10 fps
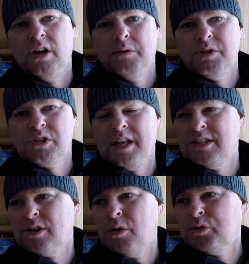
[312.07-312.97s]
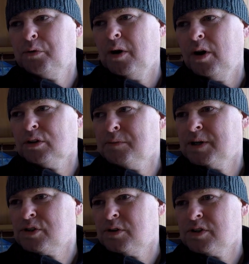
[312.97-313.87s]
We just like to go through it all to
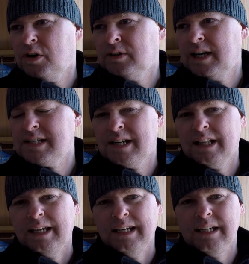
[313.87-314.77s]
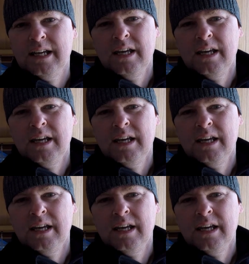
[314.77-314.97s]
make sure it's all nice and clean.